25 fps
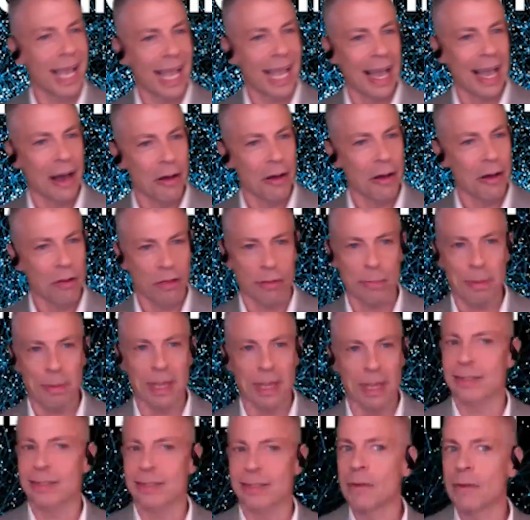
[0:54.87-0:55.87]
health
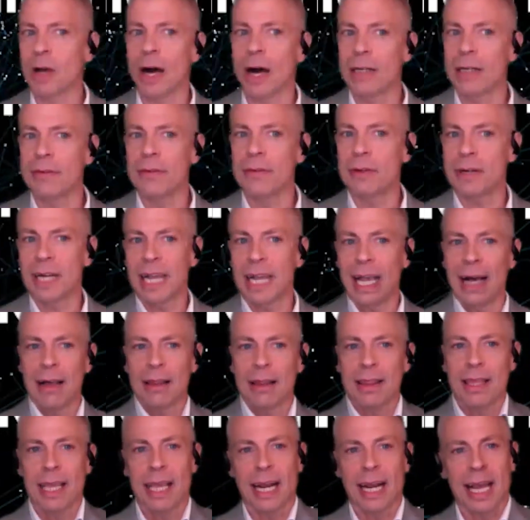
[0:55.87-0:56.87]
because I've gotten very
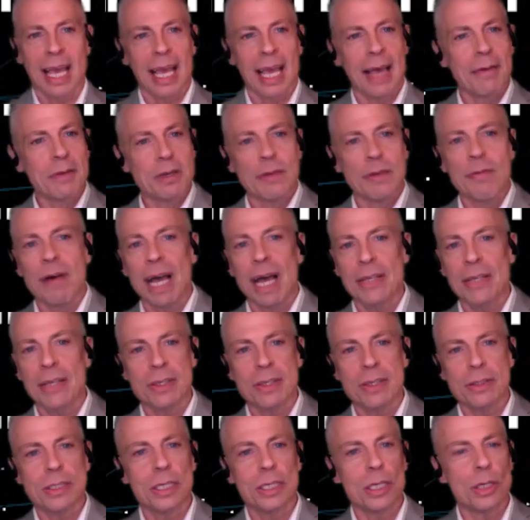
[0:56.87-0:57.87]
healthy and I have
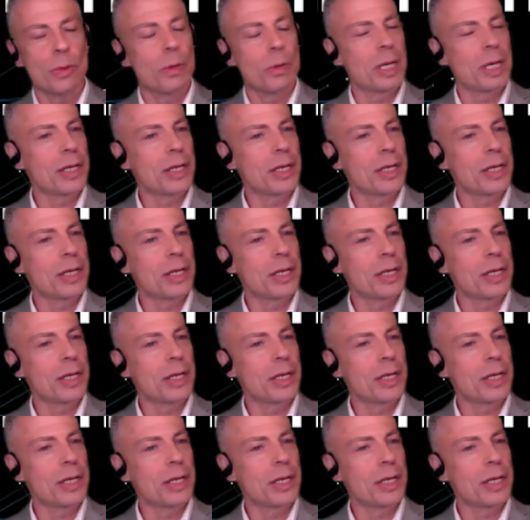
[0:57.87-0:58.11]
devices to do it,